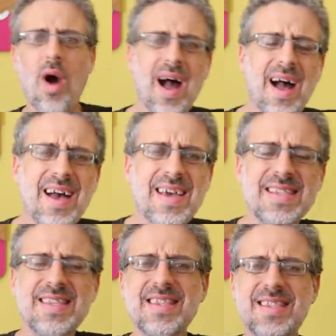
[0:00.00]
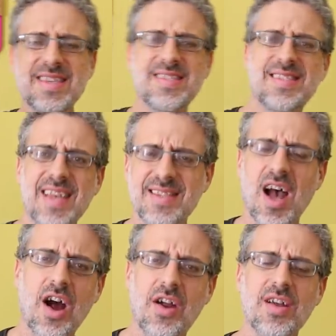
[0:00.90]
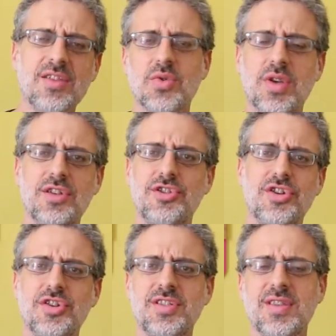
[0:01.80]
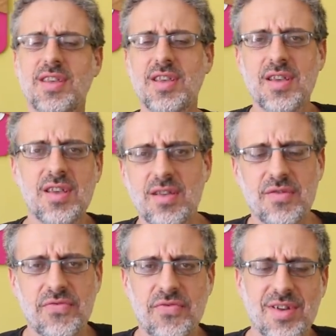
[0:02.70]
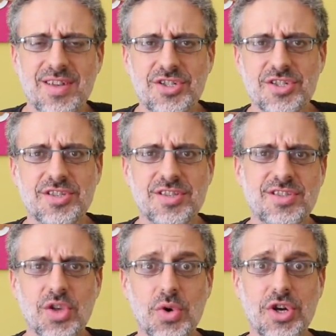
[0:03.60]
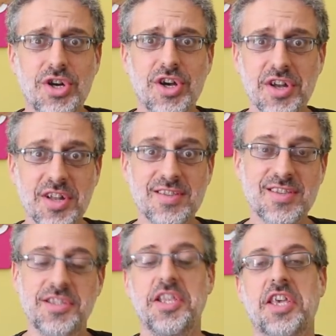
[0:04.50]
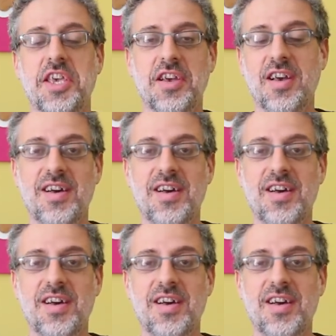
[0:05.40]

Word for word: Why didn't they send Arya to kill Cersei if uh, she's so good at sneaking